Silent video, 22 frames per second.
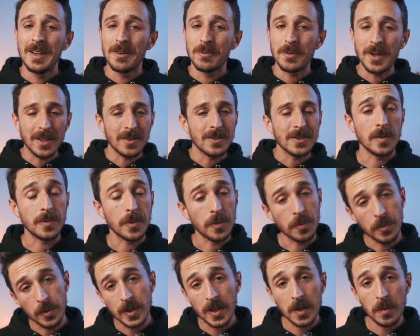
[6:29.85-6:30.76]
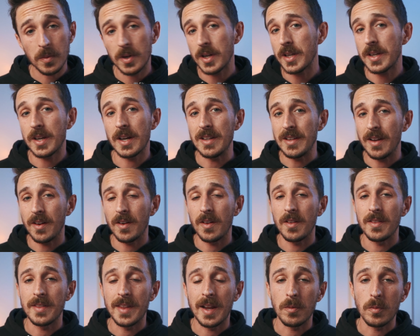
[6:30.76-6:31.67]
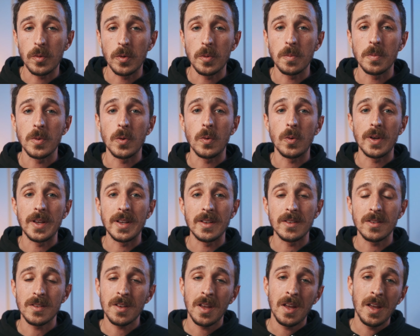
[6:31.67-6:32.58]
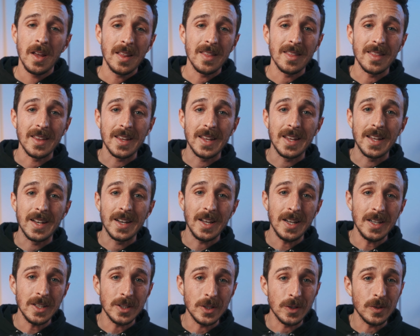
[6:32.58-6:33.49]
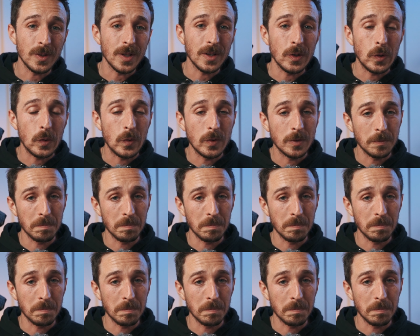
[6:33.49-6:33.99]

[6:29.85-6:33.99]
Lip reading: Well, if you really want to cut down on that room noise, then you can use